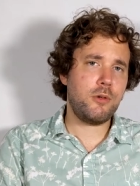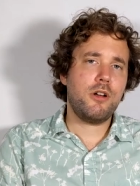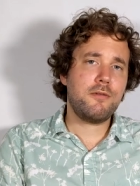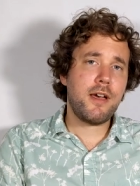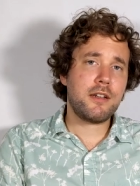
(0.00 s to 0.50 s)
were
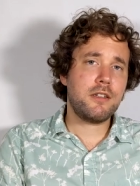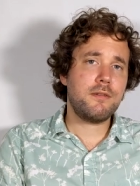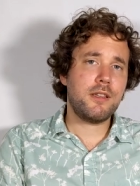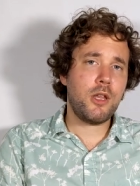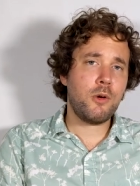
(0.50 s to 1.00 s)
effective
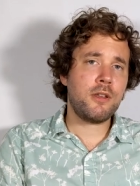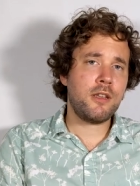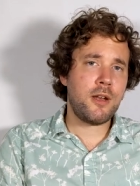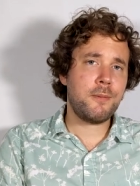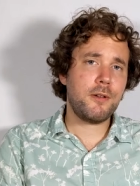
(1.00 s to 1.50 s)
in lowering the
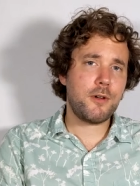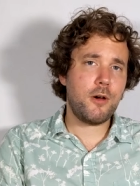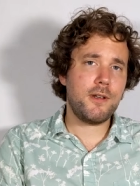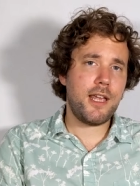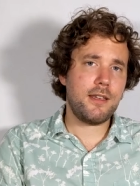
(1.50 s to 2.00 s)
number of
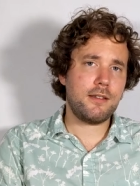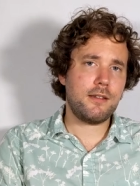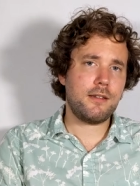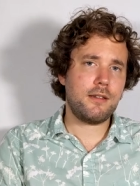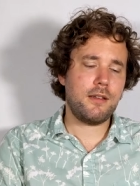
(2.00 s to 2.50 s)
COVID
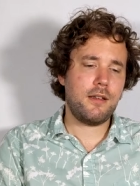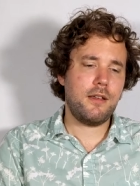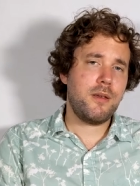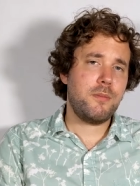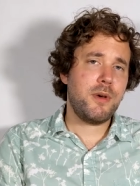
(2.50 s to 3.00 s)
cases.
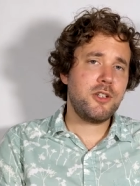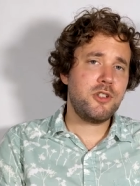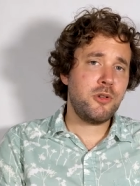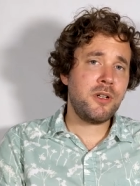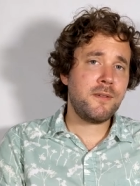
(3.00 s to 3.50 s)
By
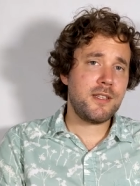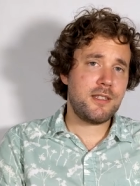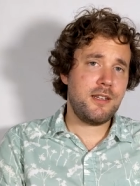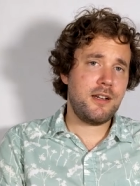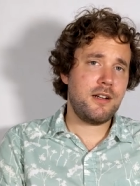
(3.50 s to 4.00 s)
June of
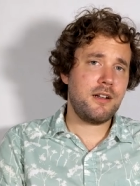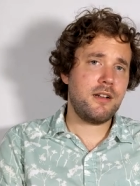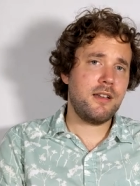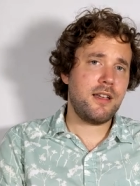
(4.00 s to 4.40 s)
this year,